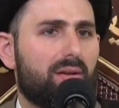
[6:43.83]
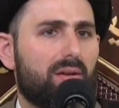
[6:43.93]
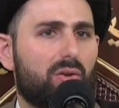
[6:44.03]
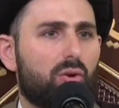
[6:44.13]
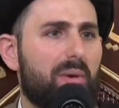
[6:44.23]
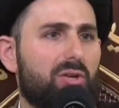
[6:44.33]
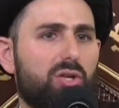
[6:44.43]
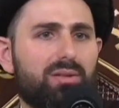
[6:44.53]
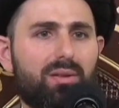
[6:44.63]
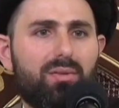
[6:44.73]
Your
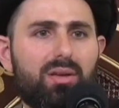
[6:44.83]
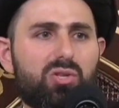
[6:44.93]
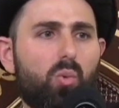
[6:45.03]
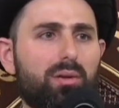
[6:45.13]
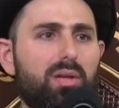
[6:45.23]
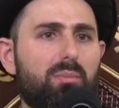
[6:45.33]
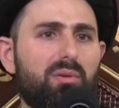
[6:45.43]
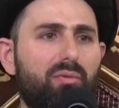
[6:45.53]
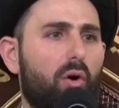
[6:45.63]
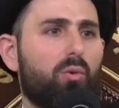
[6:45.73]
marja did this one day
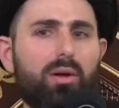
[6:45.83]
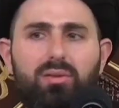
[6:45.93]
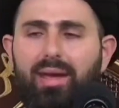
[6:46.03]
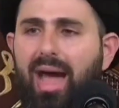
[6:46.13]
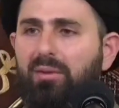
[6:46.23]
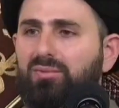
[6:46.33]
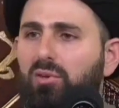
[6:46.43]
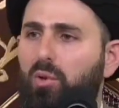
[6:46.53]
before, one day after.